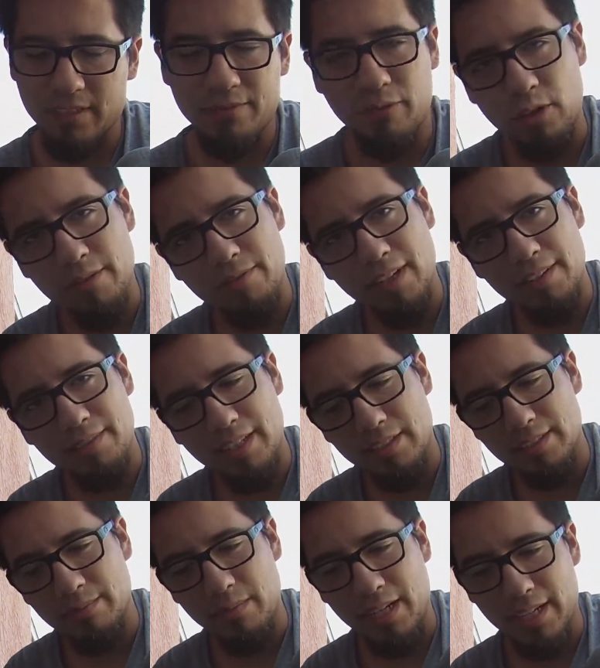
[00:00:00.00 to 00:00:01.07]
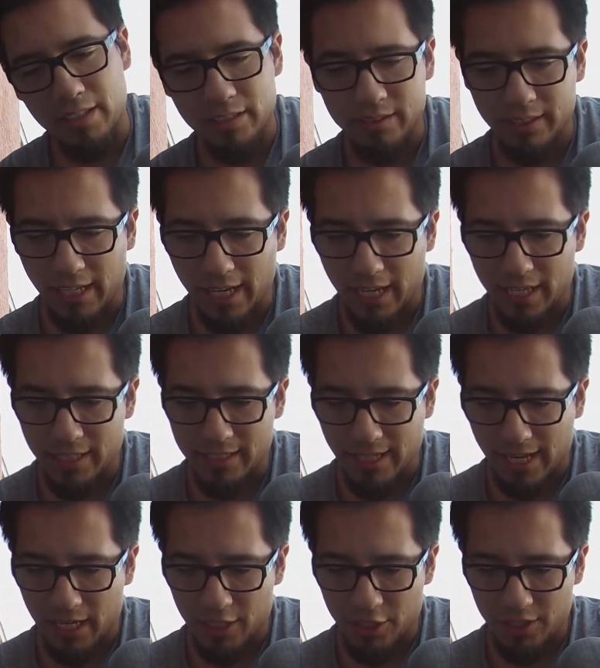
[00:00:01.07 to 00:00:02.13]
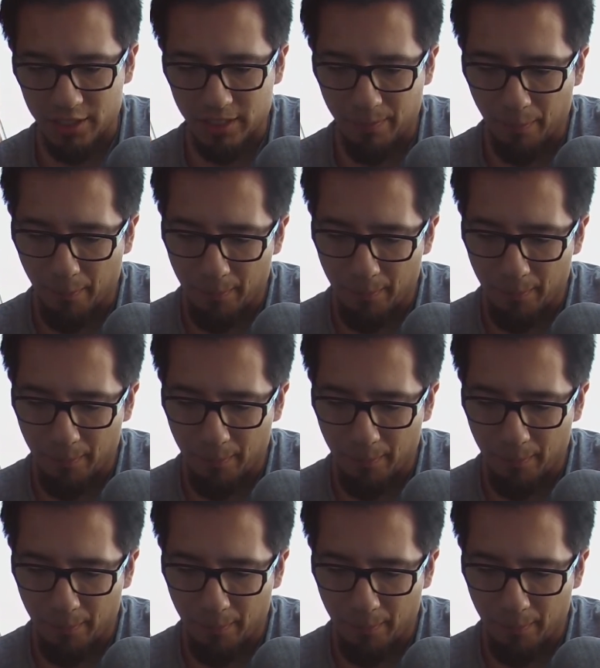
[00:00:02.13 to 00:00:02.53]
45,000 miles, and it's actually